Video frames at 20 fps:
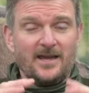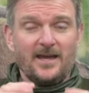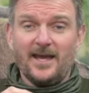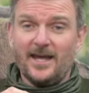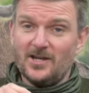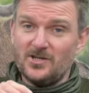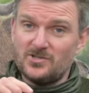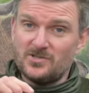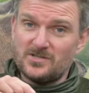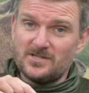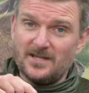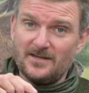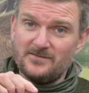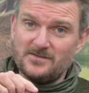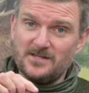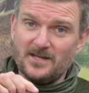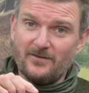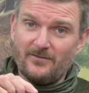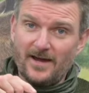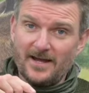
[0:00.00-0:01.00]
It just
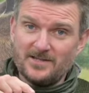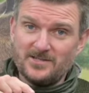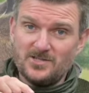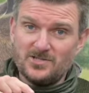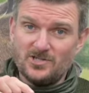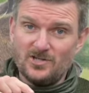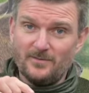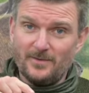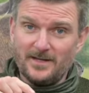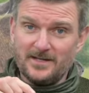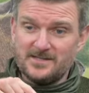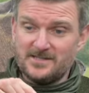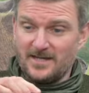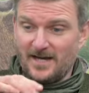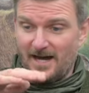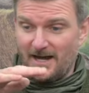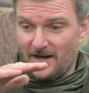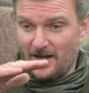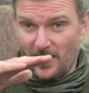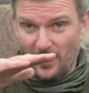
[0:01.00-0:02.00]
gives the erector tube
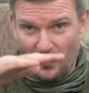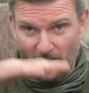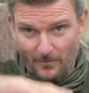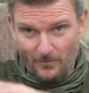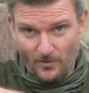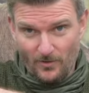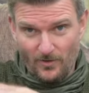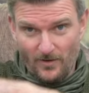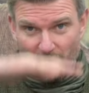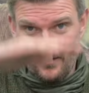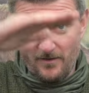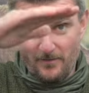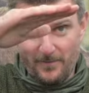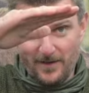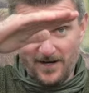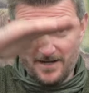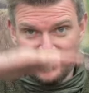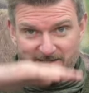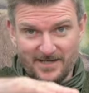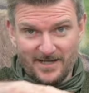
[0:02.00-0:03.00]
inside a lot more
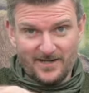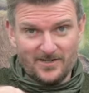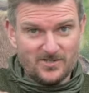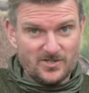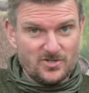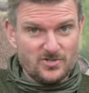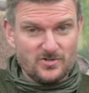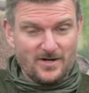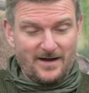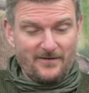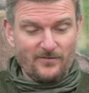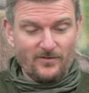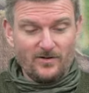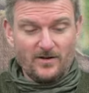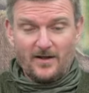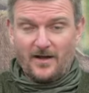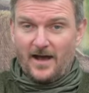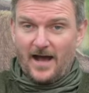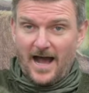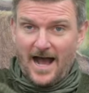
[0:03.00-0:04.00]
ability to travel